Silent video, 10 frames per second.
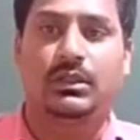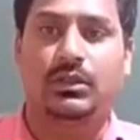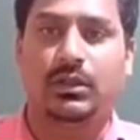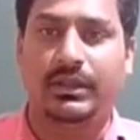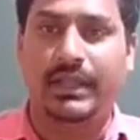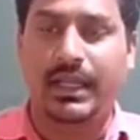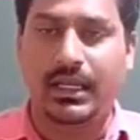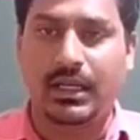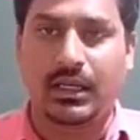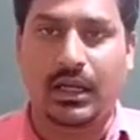then
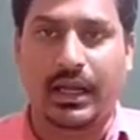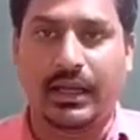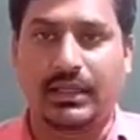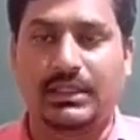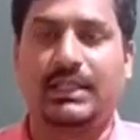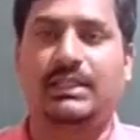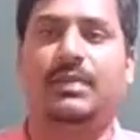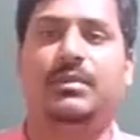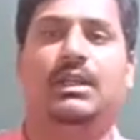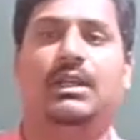I said something
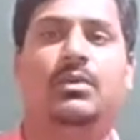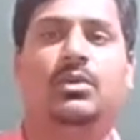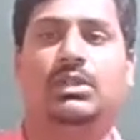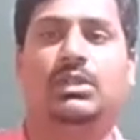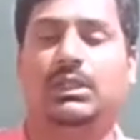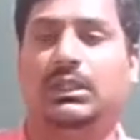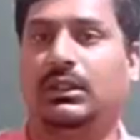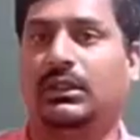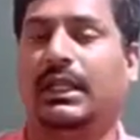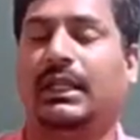about
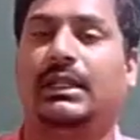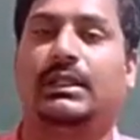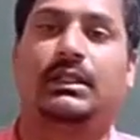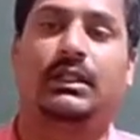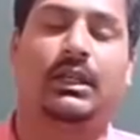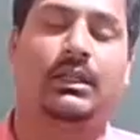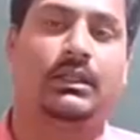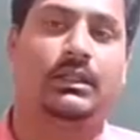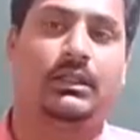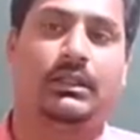that is
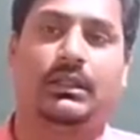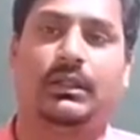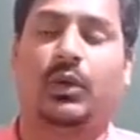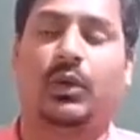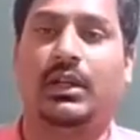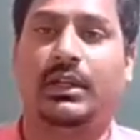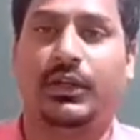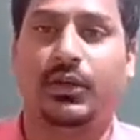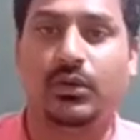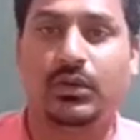qualitative
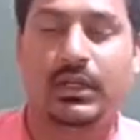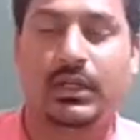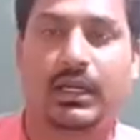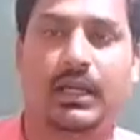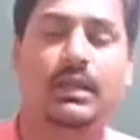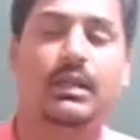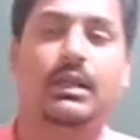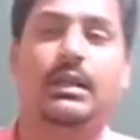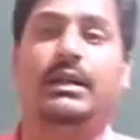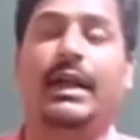data
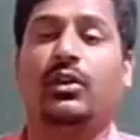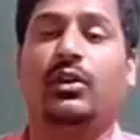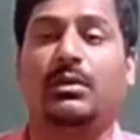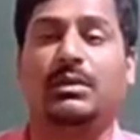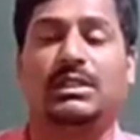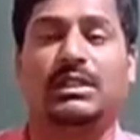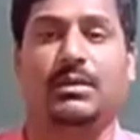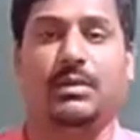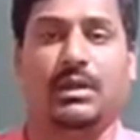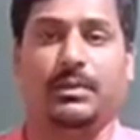dichotomous table.
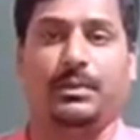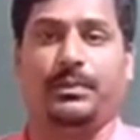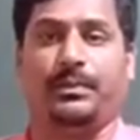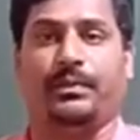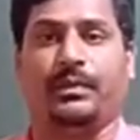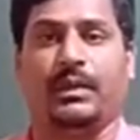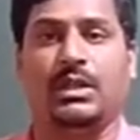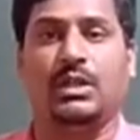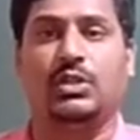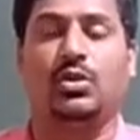So
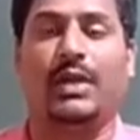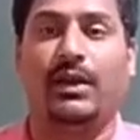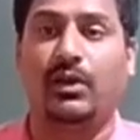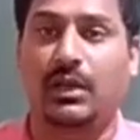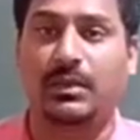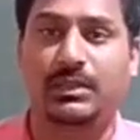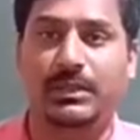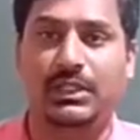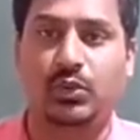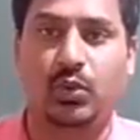dichotomous means
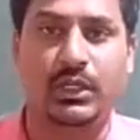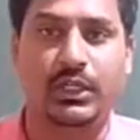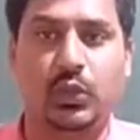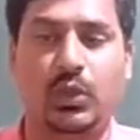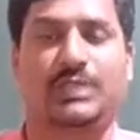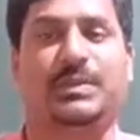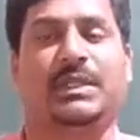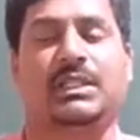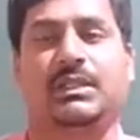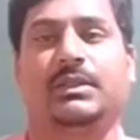only two aspects.
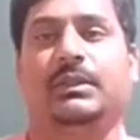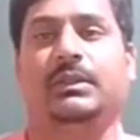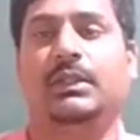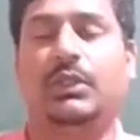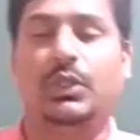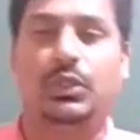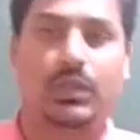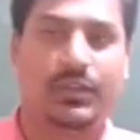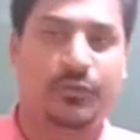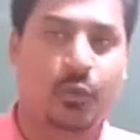So if
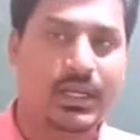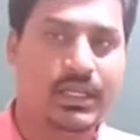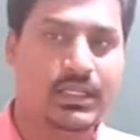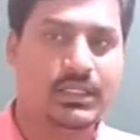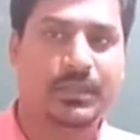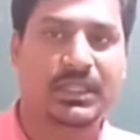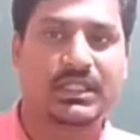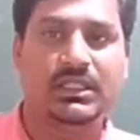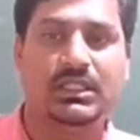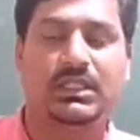one is present,
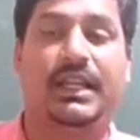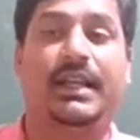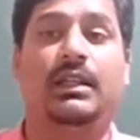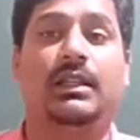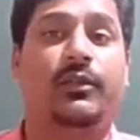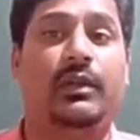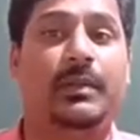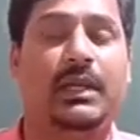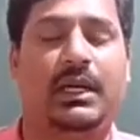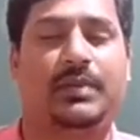another will be absent.